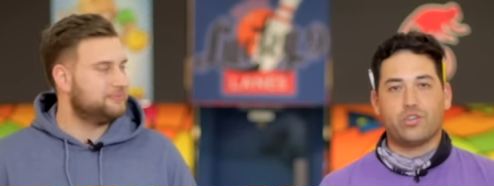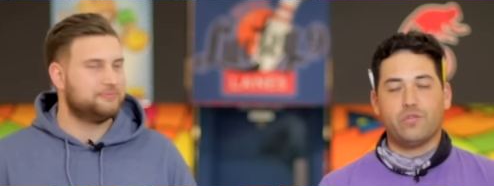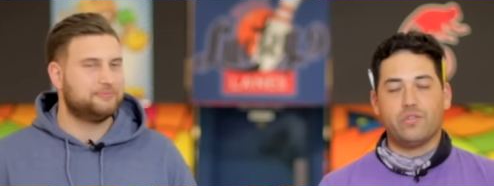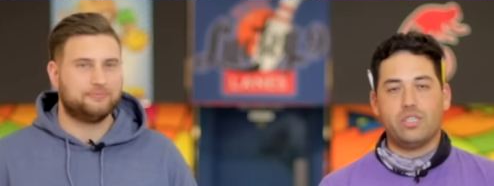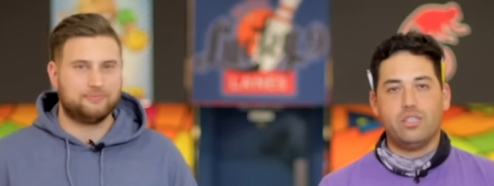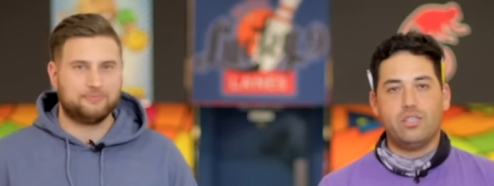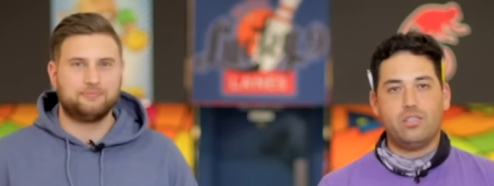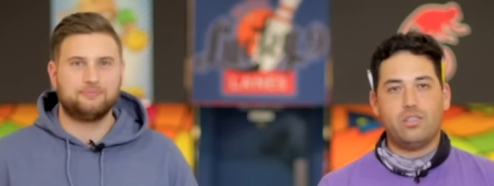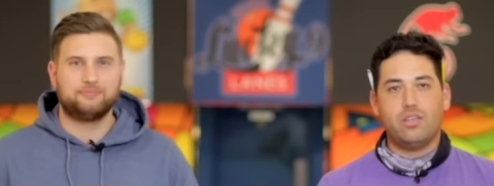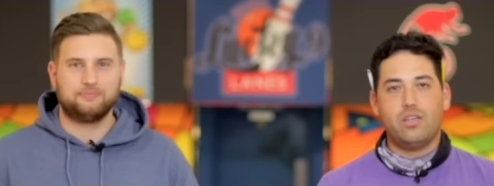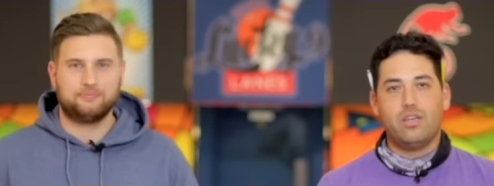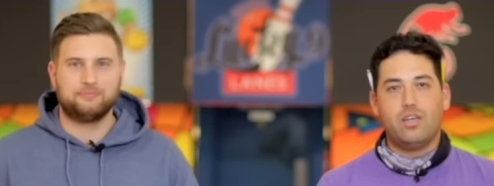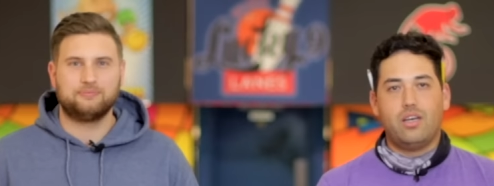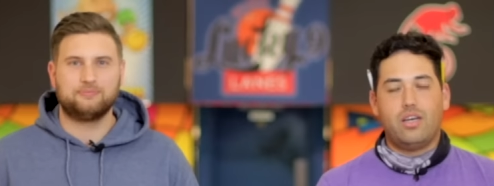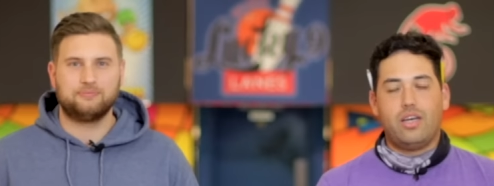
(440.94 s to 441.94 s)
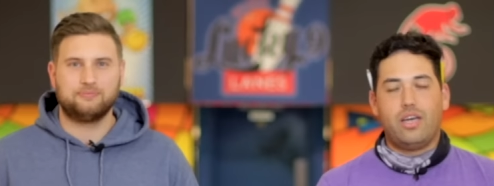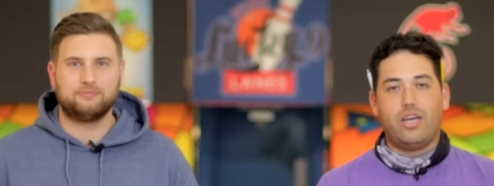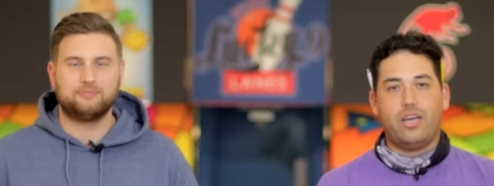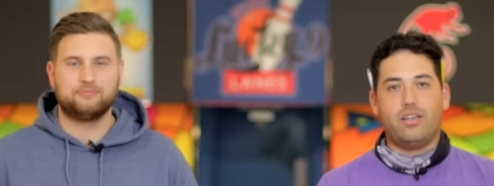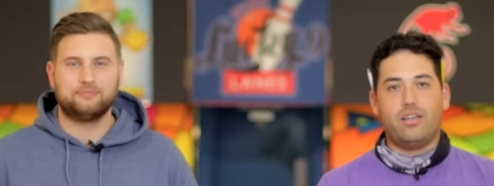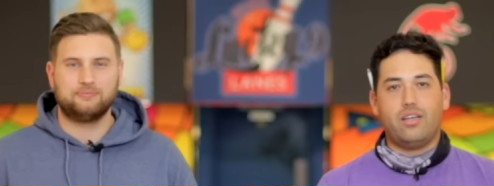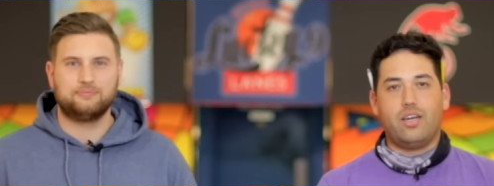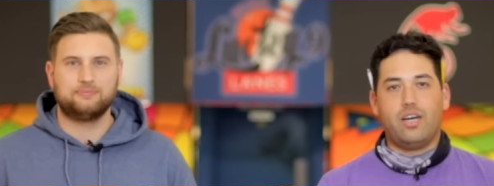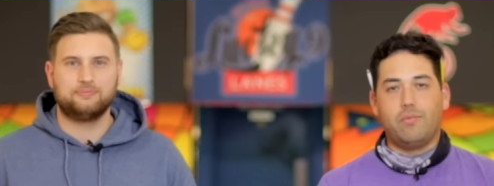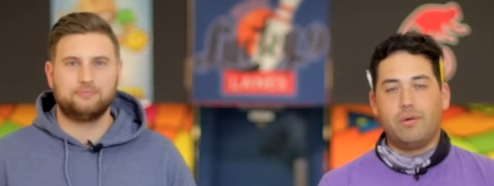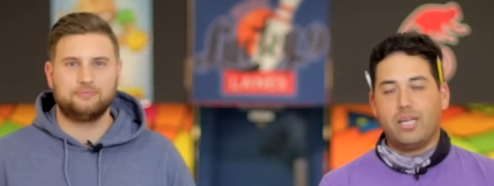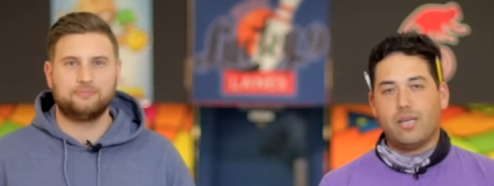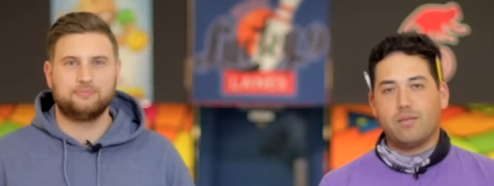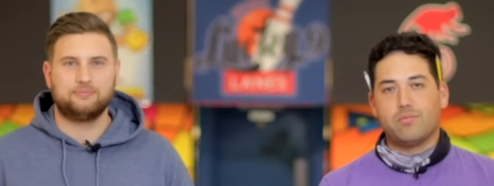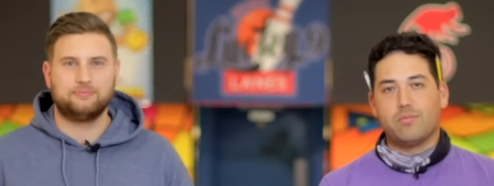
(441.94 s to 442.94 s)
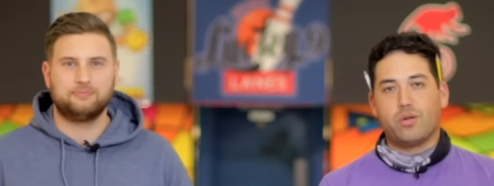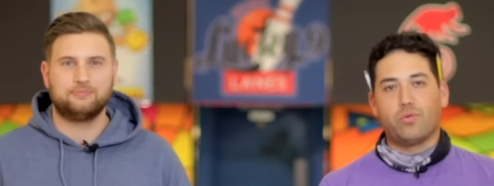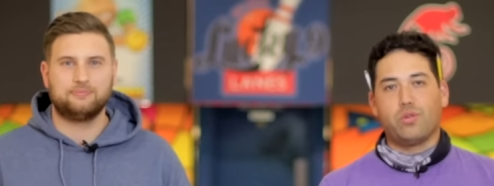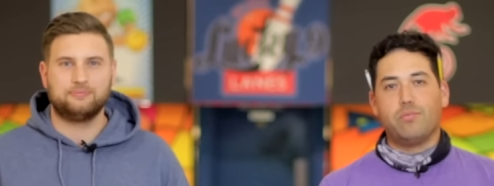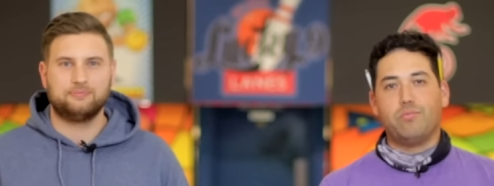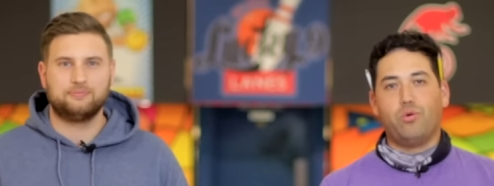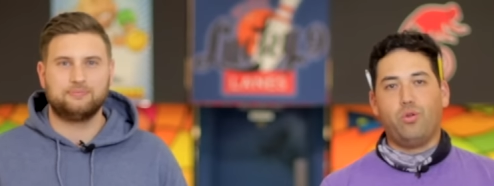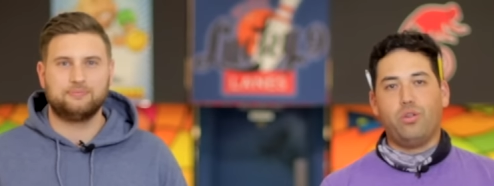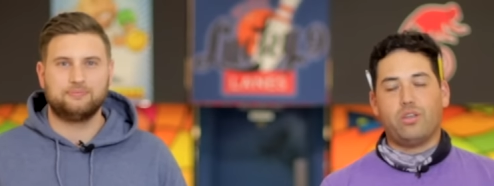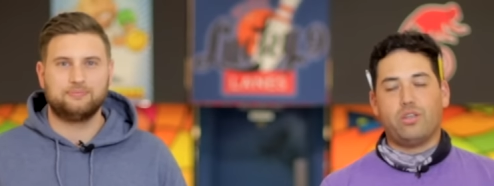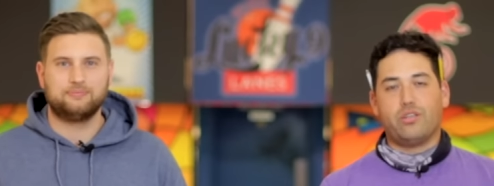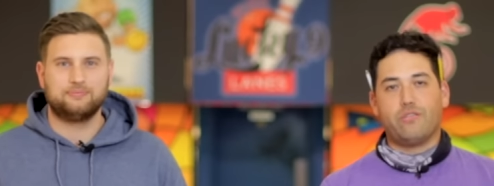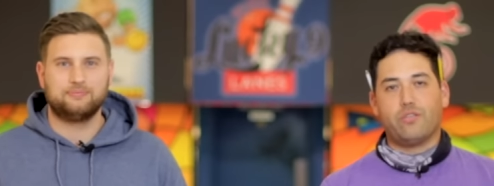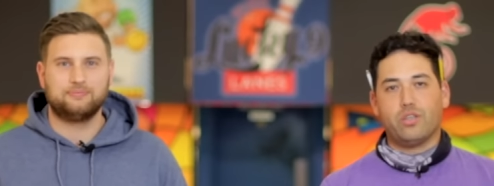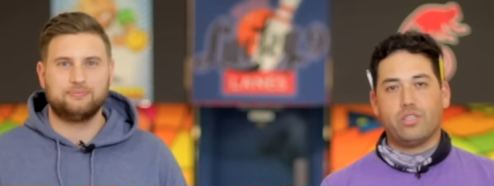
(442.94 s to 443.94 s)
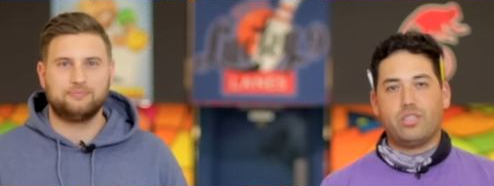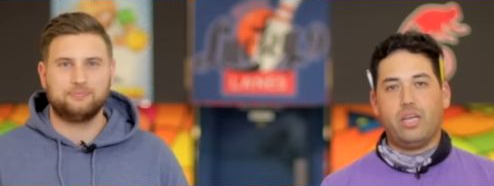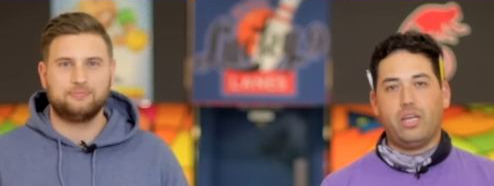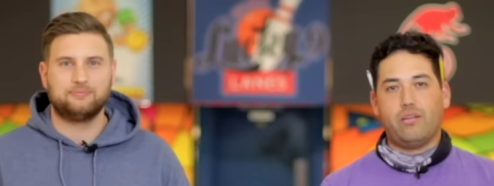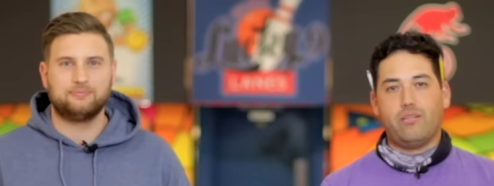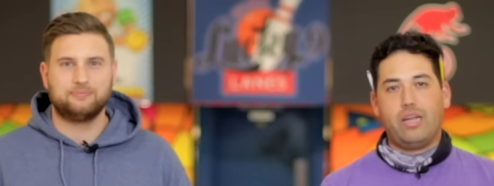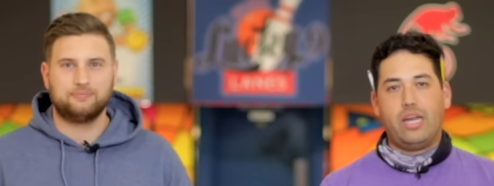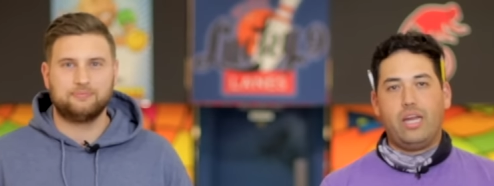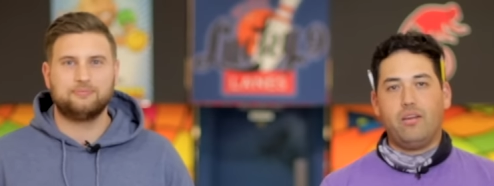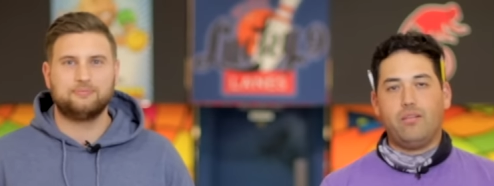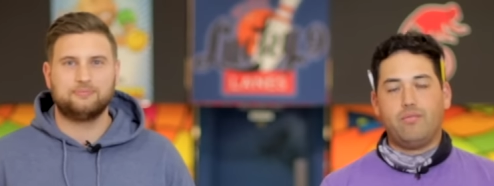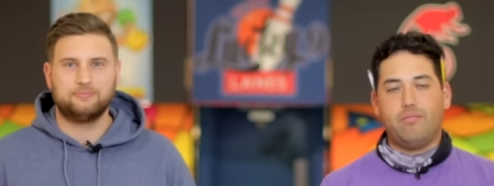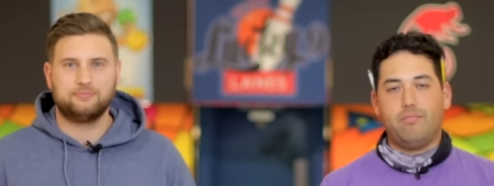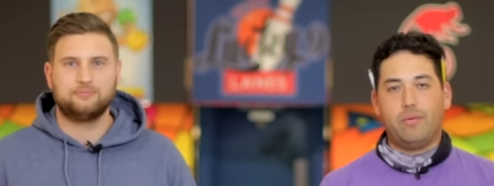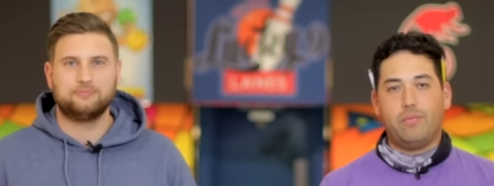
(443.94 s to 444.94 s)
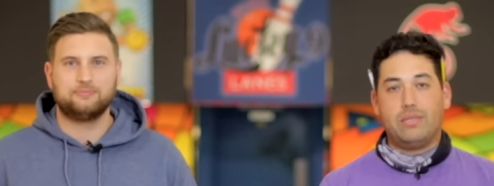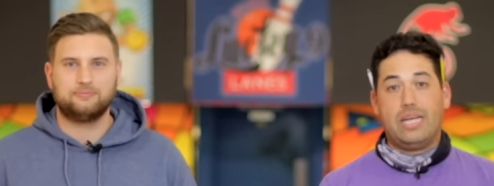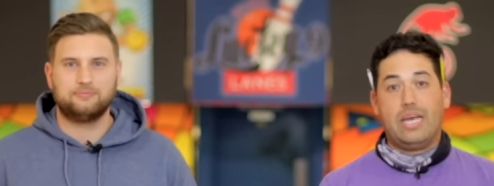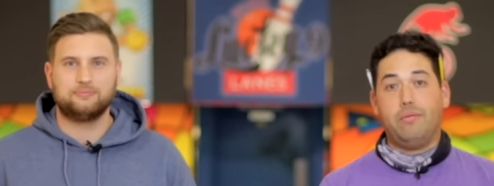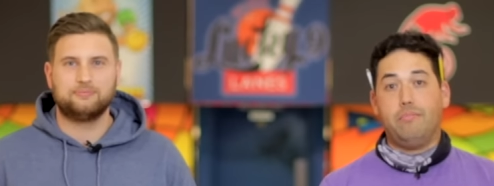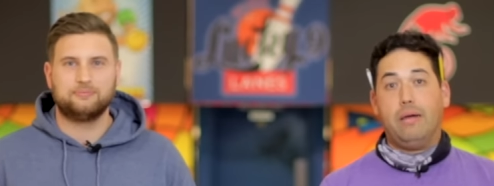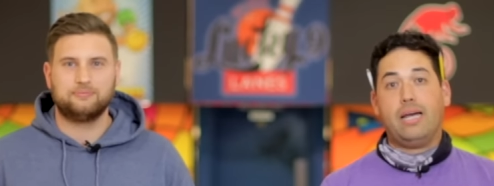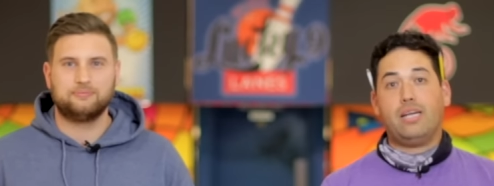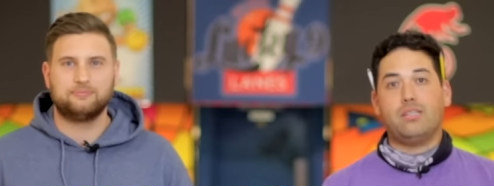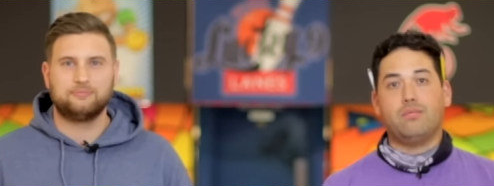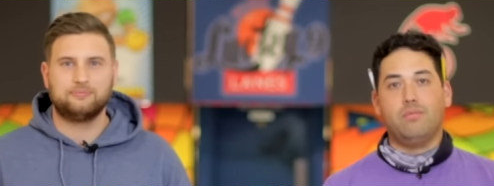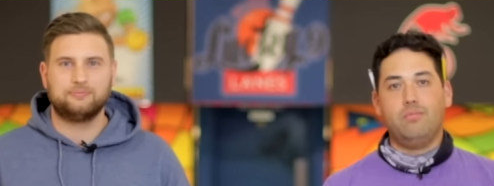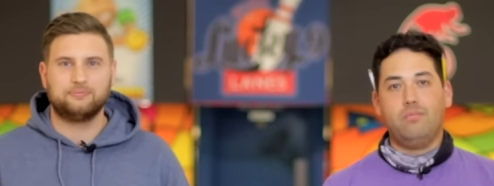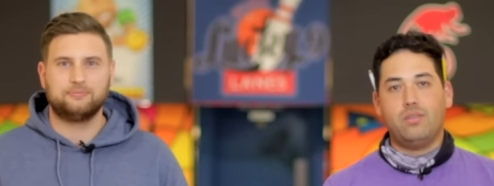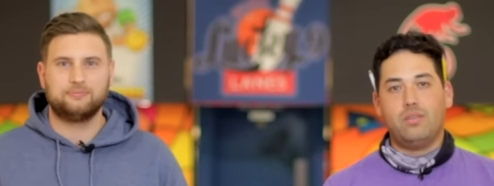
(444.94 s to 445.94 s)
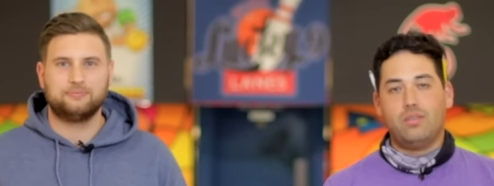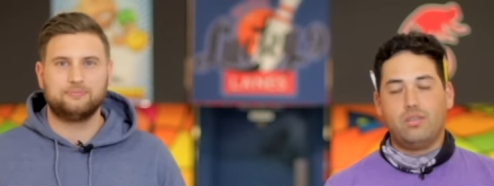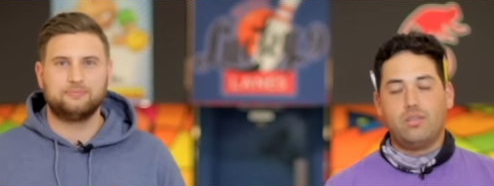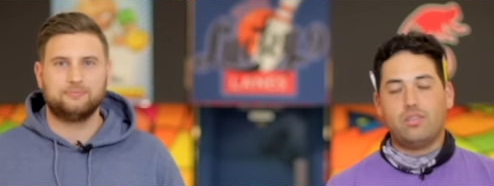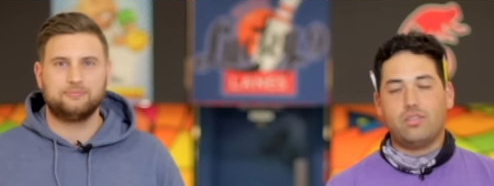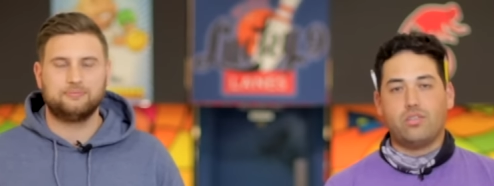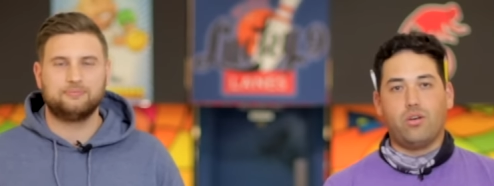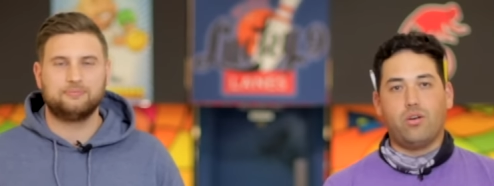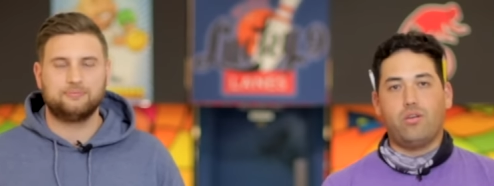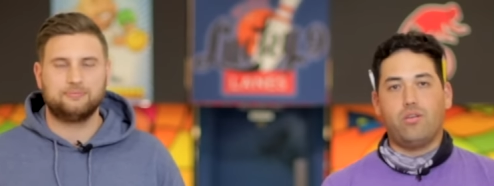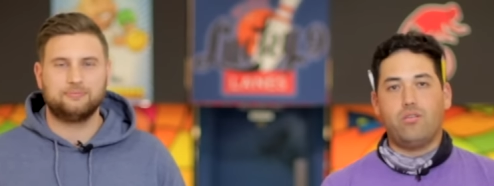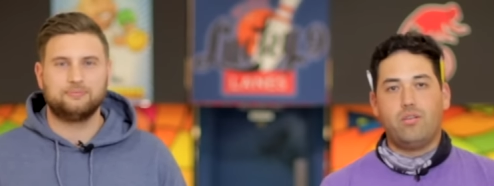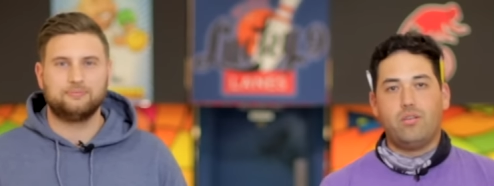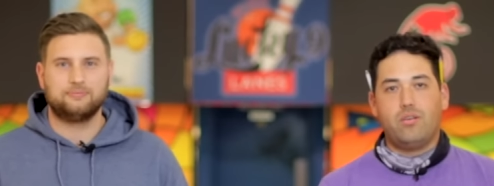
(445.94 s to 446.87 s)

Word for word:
Speaker 1: surfaces. And uh, how many games am I really bowling on the first day? Eight, maybe ten maximum. So